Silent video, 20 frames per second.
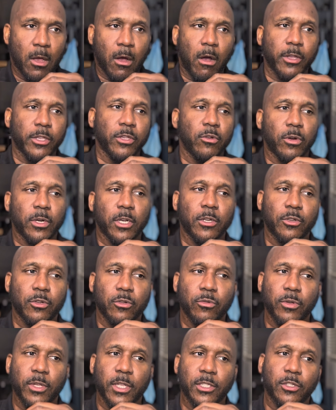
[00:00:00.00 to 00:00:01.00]
all you're going to
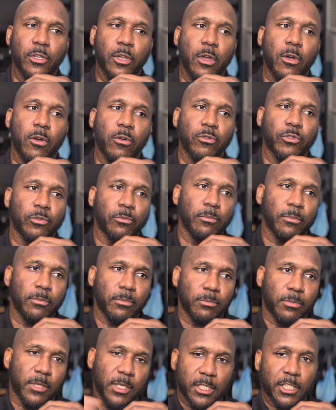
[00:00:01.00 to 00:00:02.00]
do is go
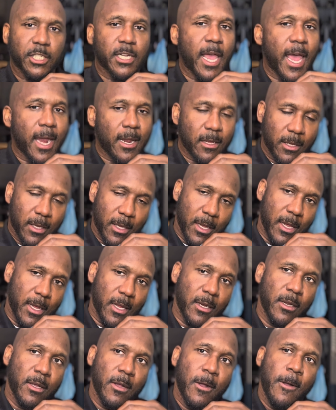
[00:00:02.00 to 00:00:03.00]
to chat
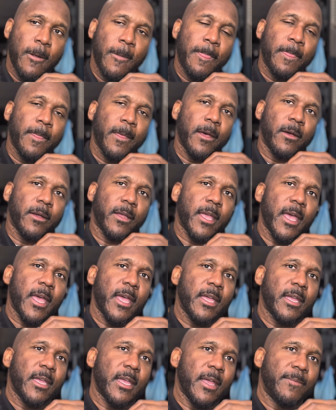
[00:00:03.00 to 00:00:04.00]
again.
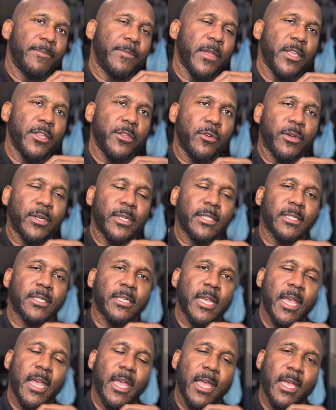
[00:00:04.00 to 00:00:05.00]
Okay, and then you're going to
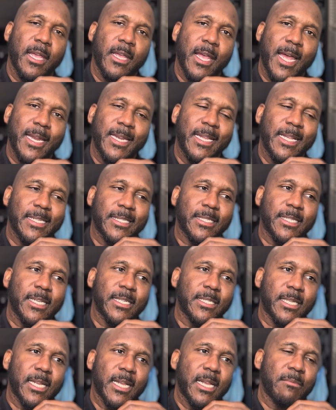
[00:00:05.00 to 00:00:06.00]
say, I need a
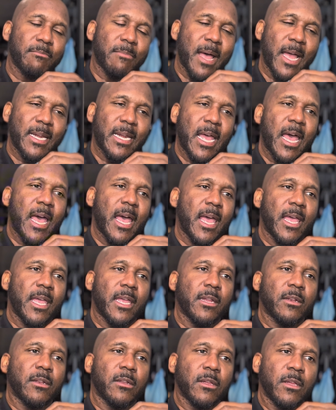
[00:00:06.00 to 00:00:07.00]

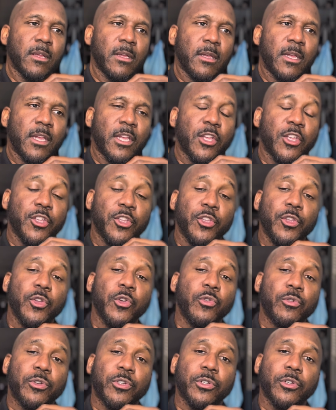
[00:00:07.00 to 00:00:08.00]
16:9
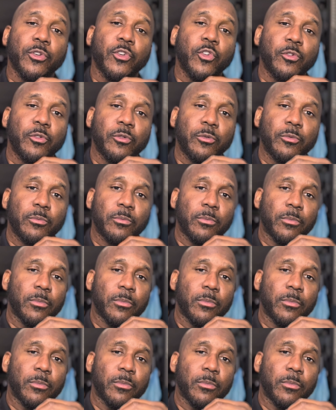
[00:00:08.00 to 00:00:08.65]
YouTube